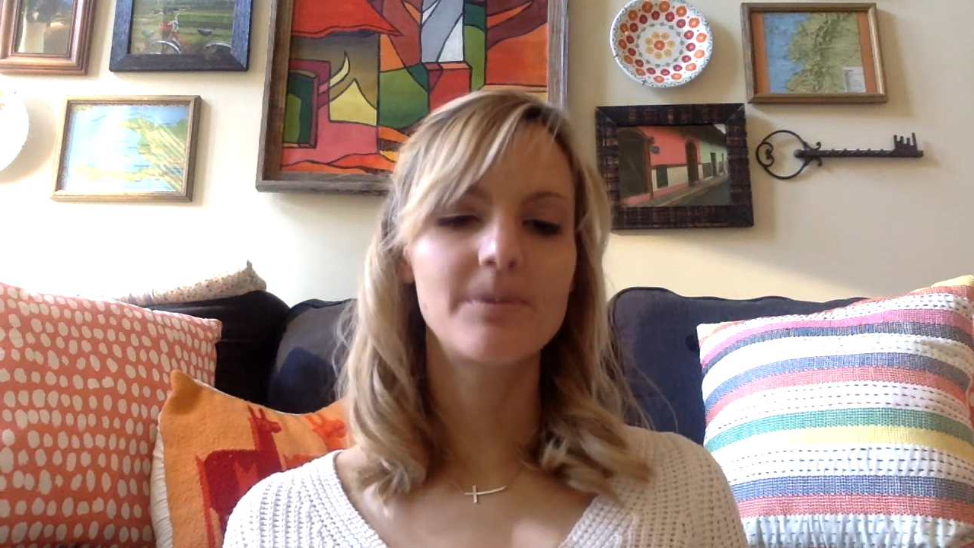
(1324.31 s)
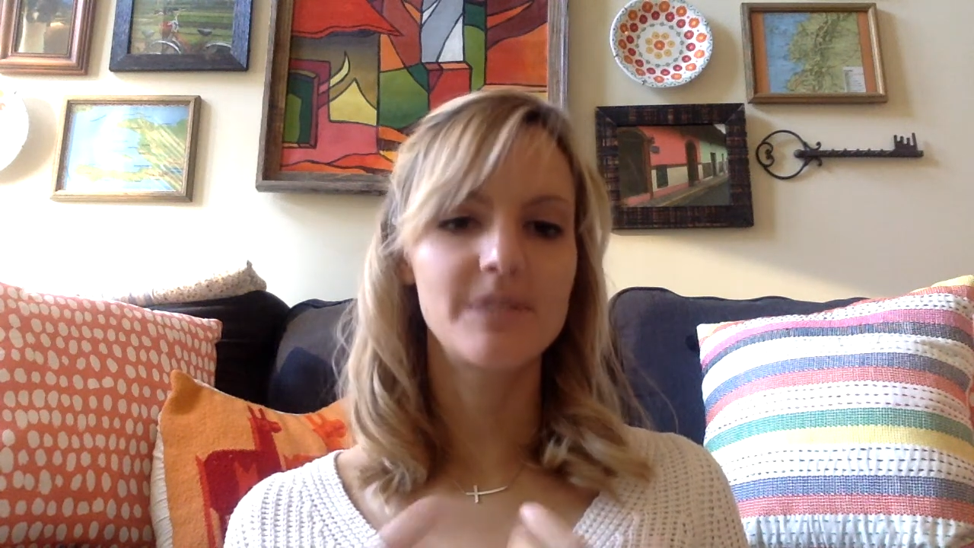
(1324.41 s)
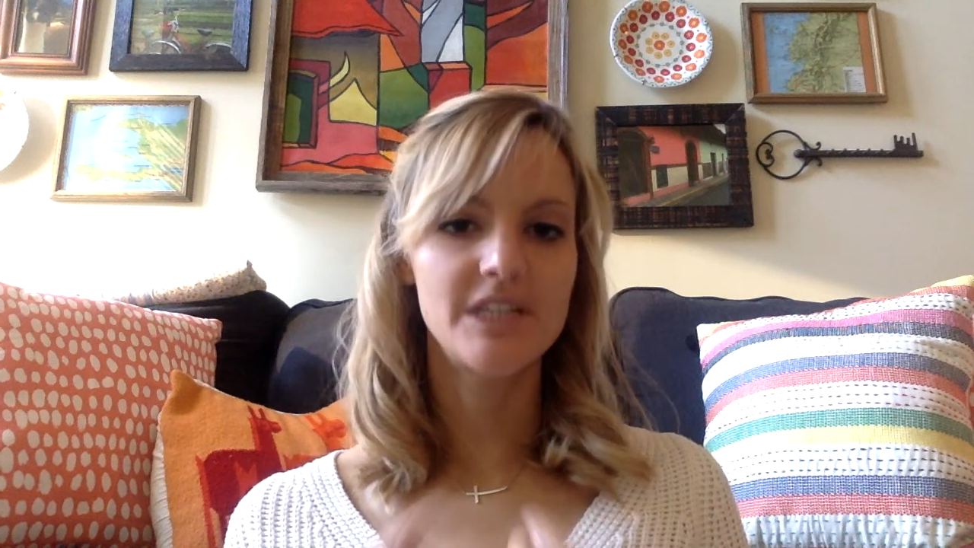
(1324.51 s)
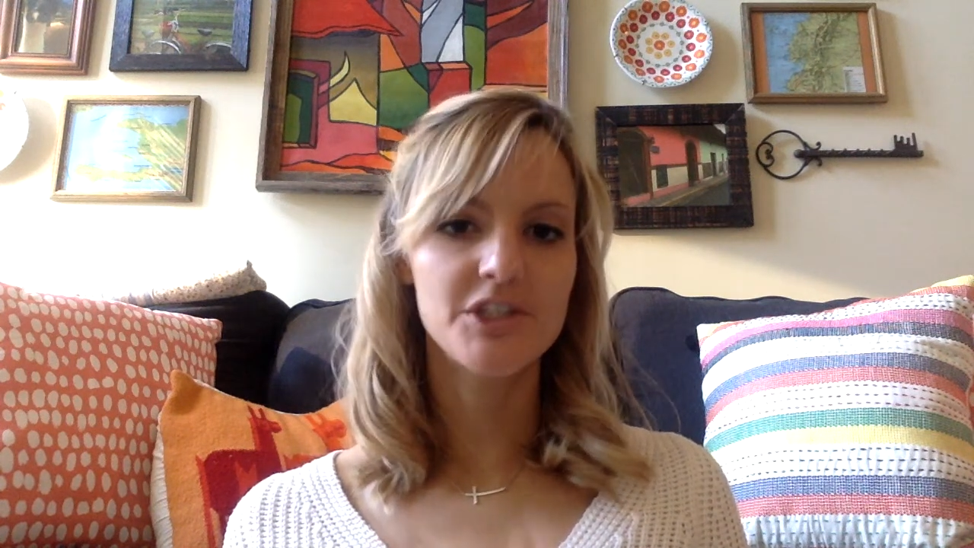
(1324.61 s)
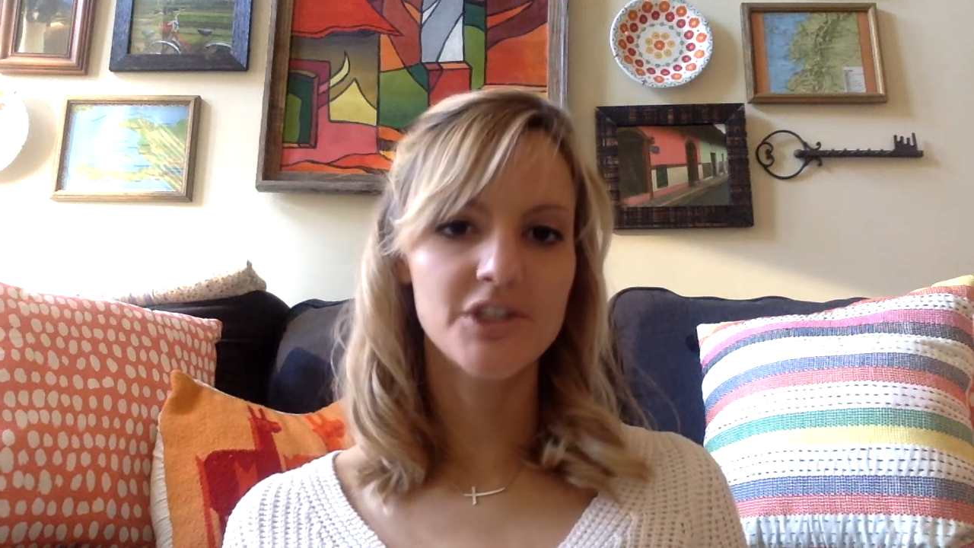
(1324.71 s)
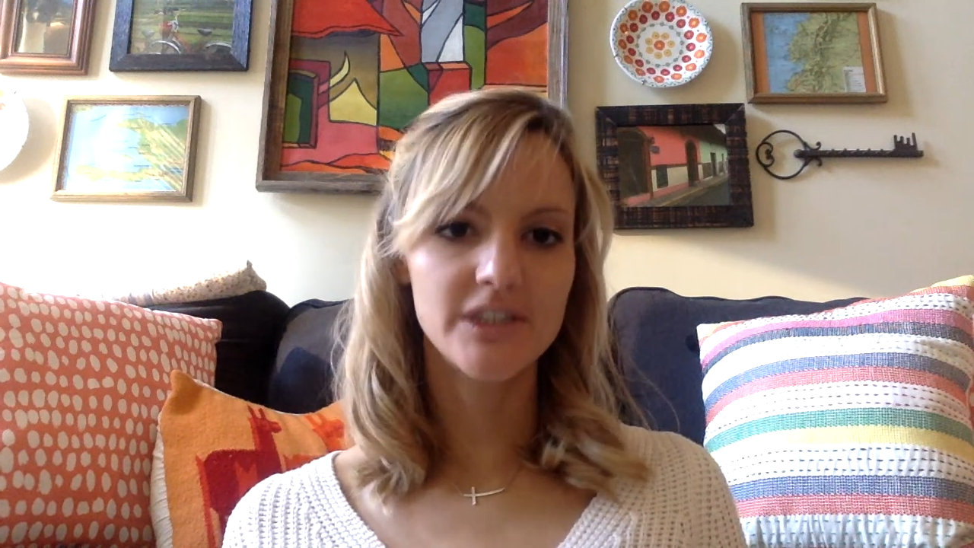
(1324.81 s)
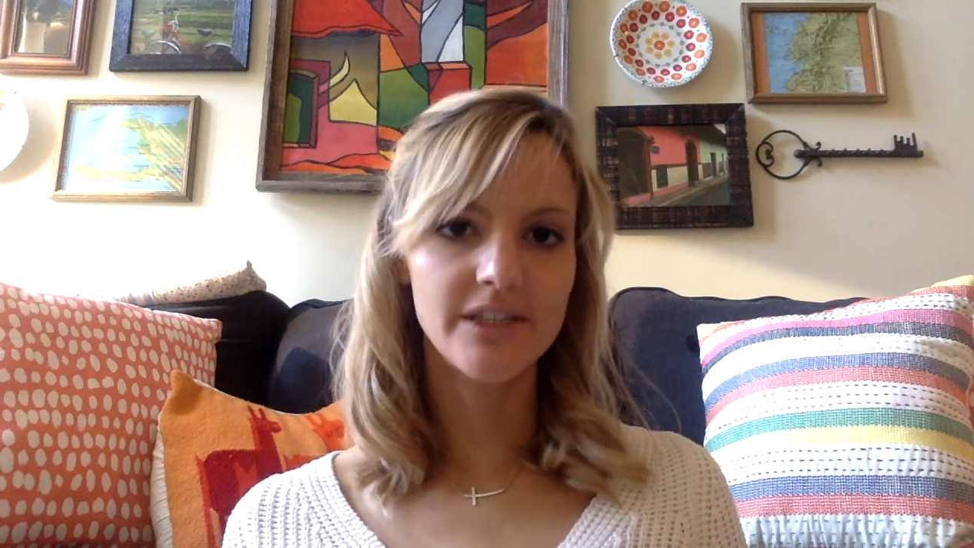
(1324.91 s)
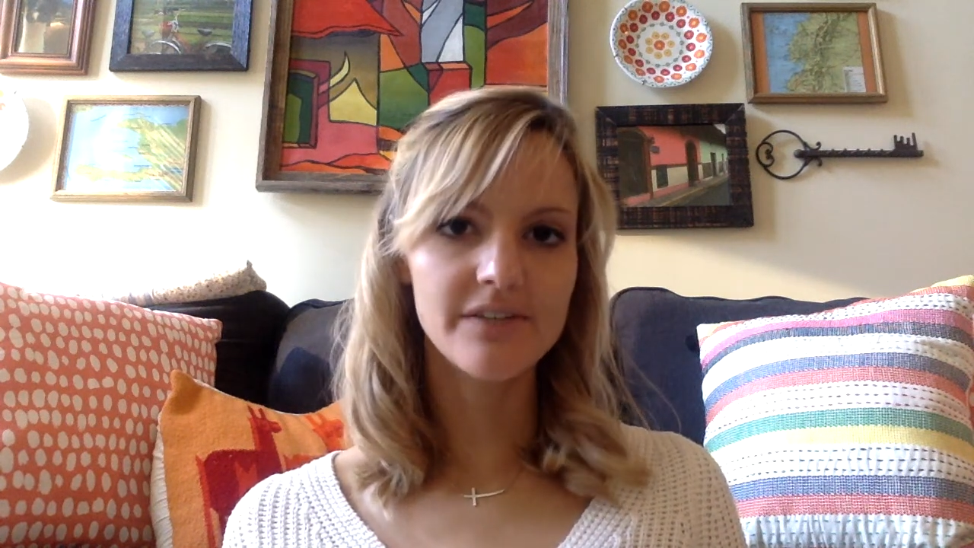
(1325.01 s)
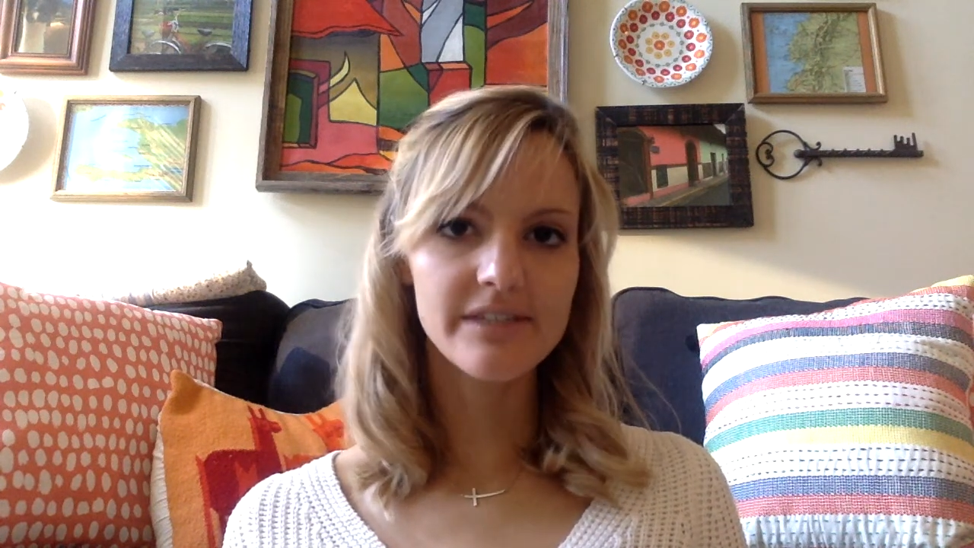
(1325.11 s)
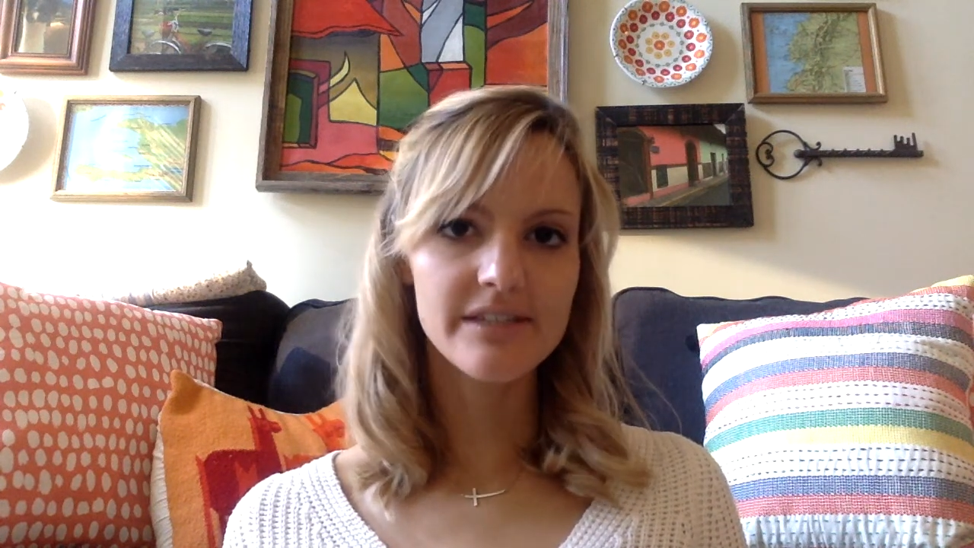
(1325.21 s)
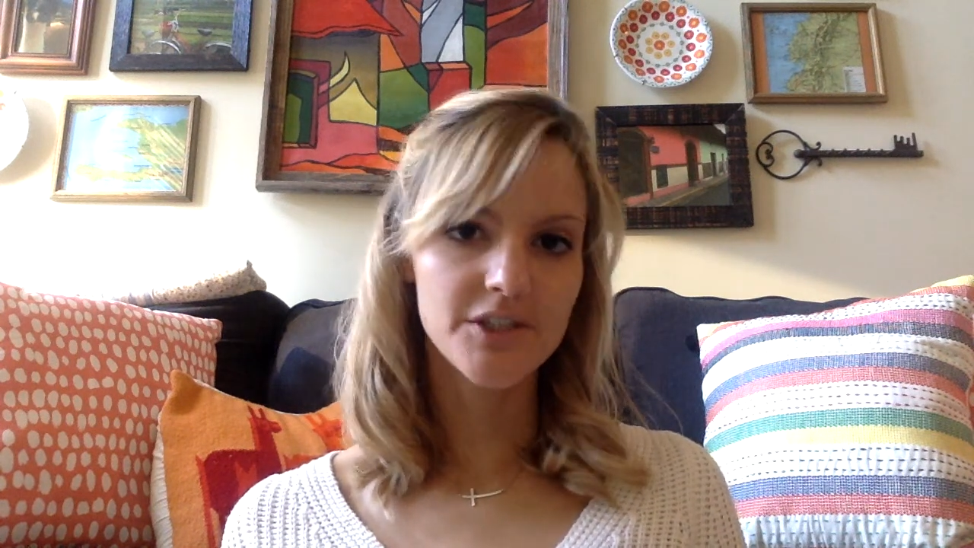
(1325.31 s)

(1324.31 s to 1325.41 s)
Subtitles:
potentially use this